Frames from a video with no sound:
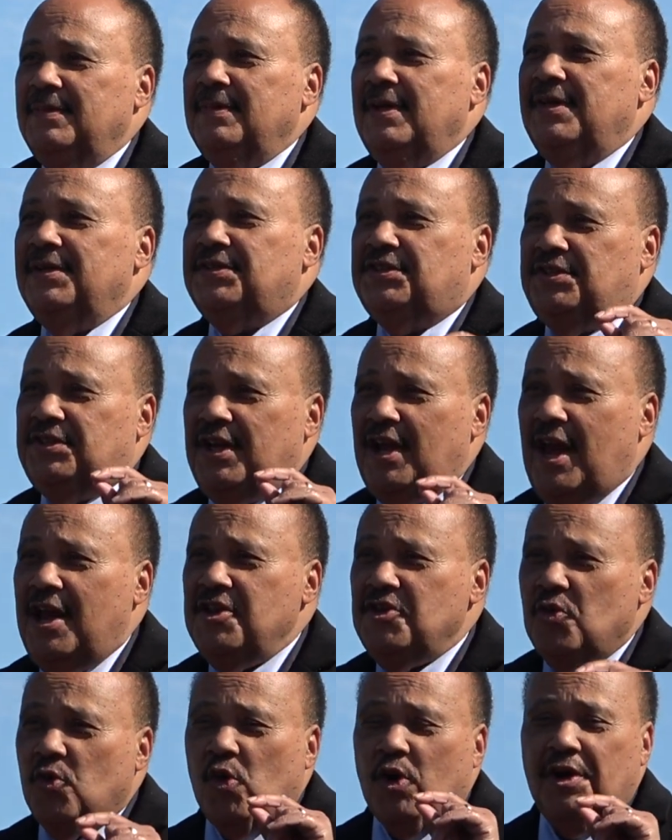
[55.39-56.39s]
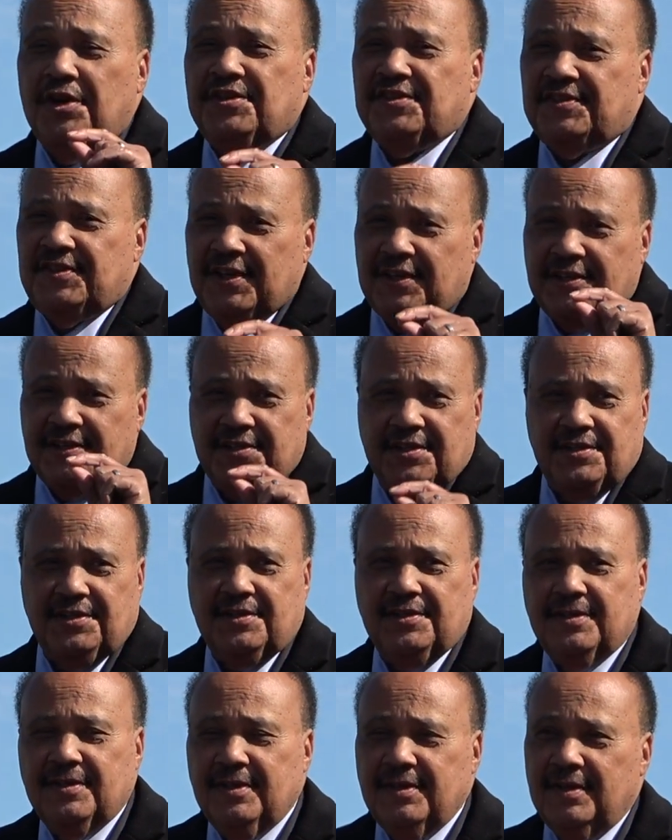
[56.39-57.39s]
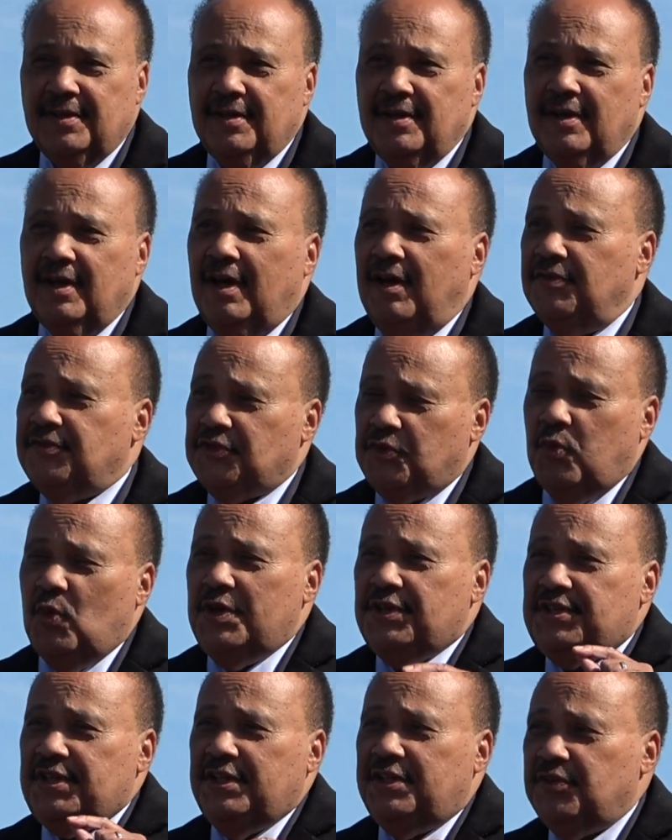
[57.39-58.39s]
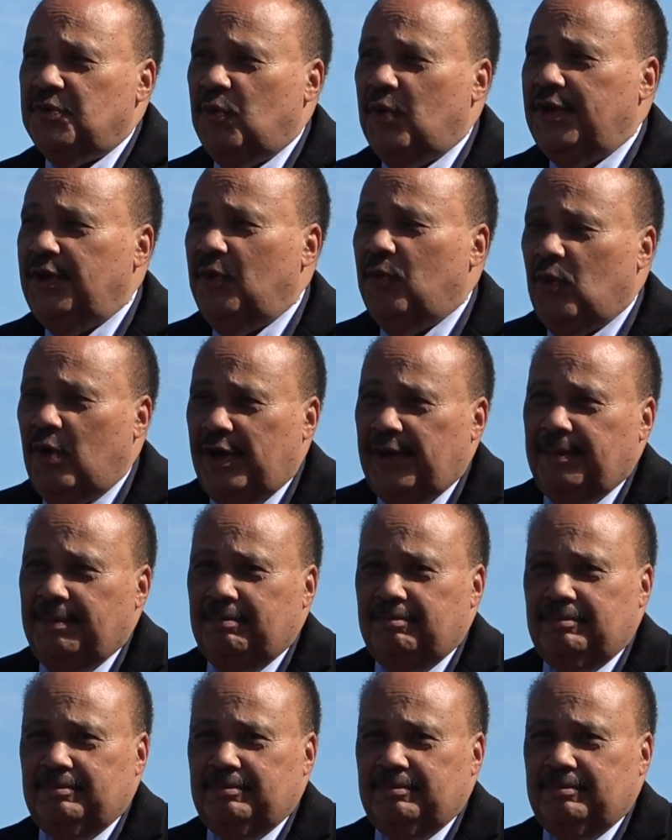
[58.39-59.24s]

It's January 6th of 2021,